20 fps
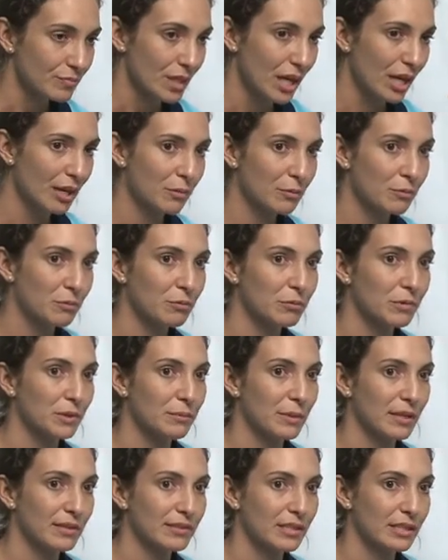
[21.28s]
And we
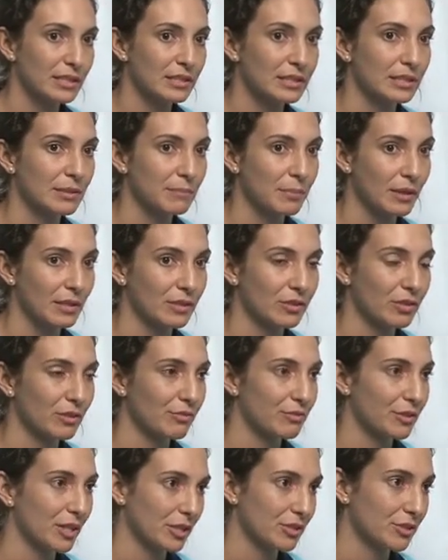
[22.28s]
basically depend
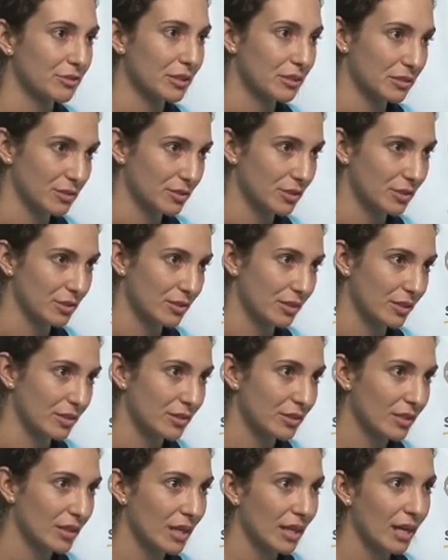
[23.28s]
of natural
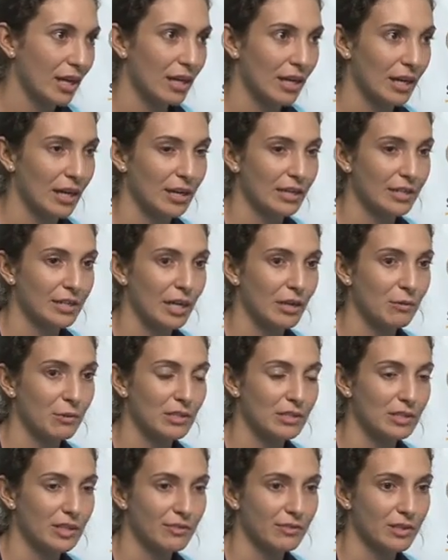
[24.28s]
resources. And I
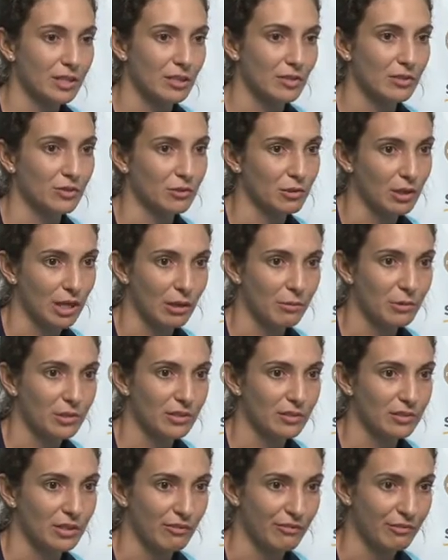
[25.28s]
was living in Tula,
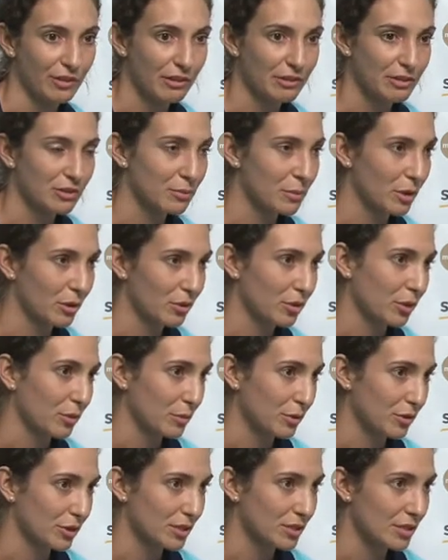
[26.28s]
which is a very small
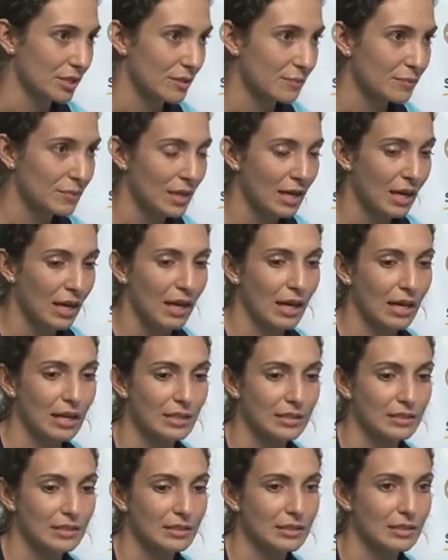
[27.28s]
community,
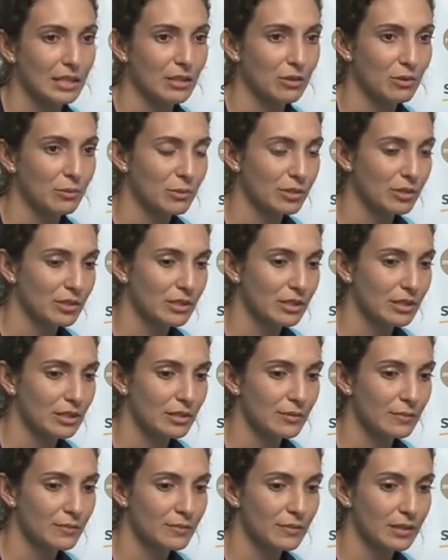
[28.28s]
and the
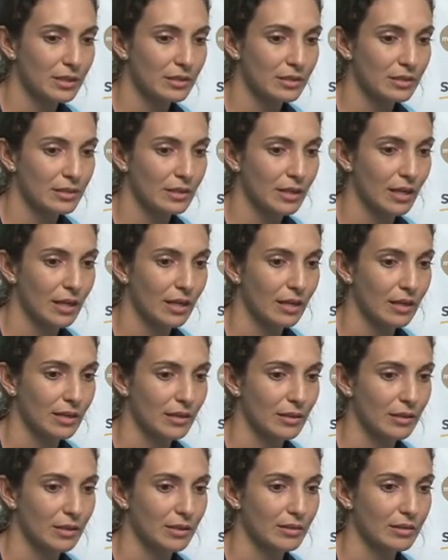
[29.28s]
community
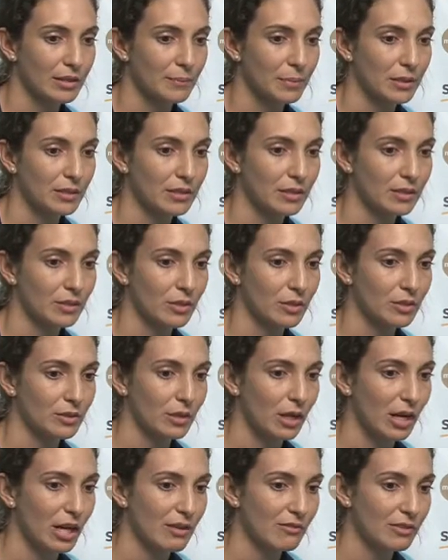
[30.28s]
depending
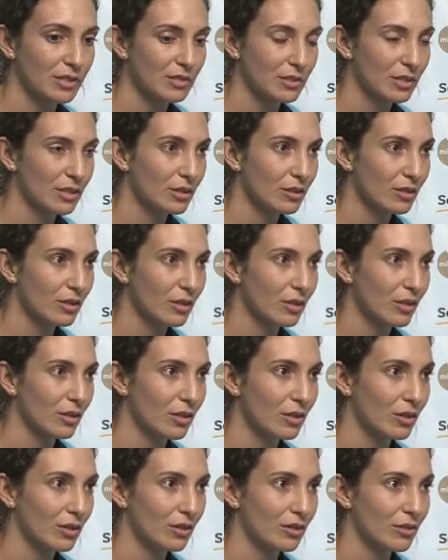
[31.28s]
on harvesting
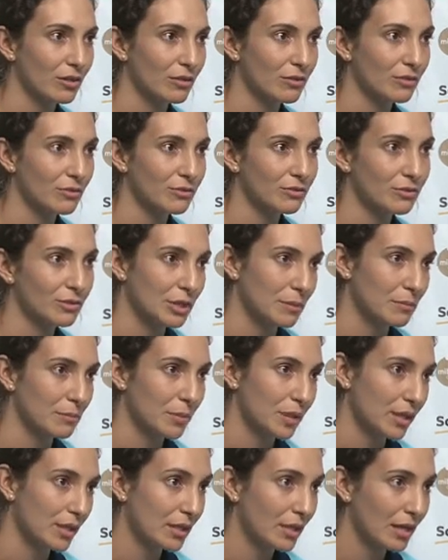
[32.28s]
of
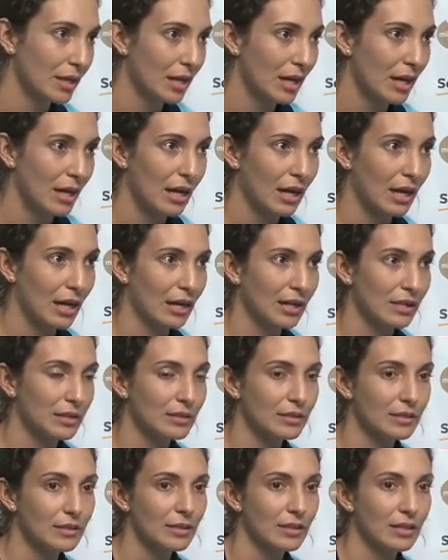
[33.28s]
timber
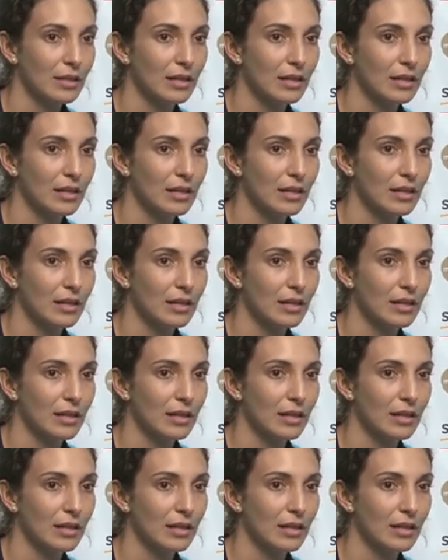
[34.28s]
and